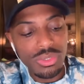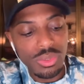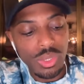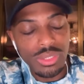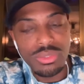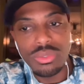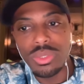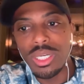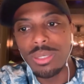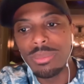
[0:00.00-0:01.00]
going to
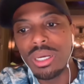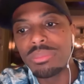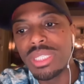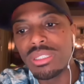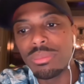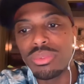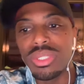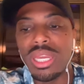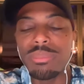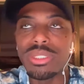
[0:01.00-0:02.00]
update the boot
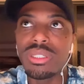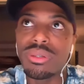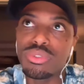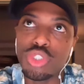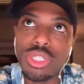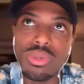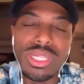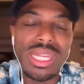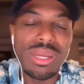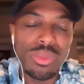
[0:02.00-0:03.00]
camp materials
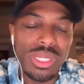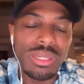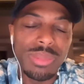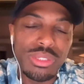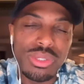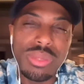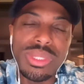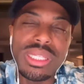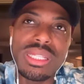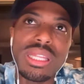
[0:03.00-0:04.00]
generally. And we're going to make sure that we
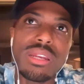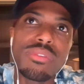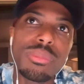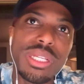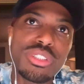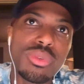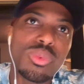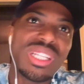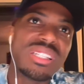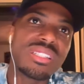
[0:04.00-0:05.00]
can get that information
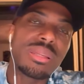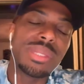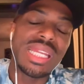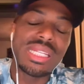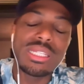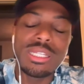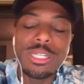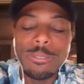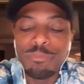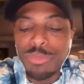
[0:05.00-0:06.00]
re-disseminated
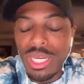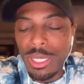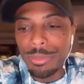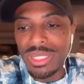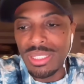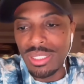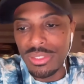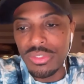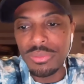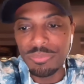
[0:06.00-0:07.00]

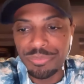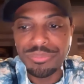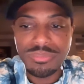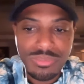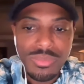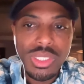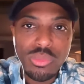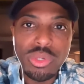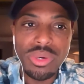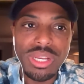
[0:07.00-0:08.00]
because
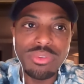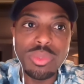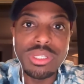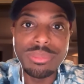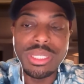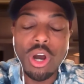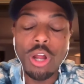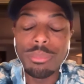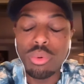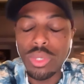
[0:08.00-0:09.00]
we want everyone to be
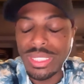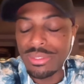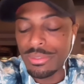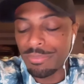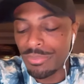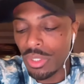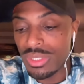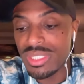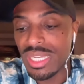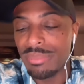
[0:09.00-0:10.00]
on point, on
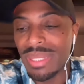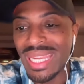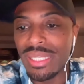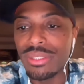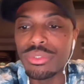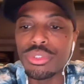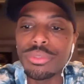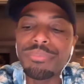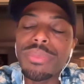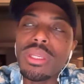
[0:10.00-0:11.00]
the same page.
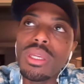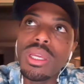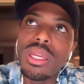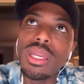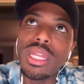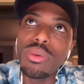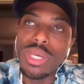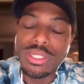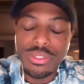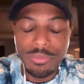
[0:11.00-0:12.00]

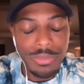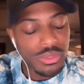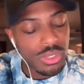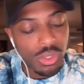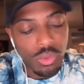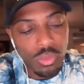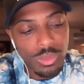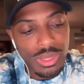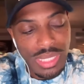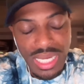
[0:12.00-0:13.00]
Anyways, so
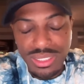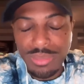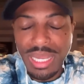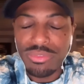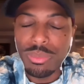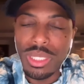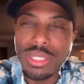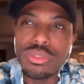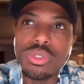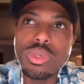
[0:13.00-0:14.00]
guys get back from
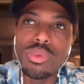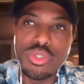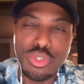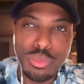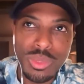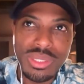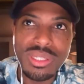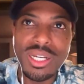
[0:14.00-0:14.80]
lunch. We resume with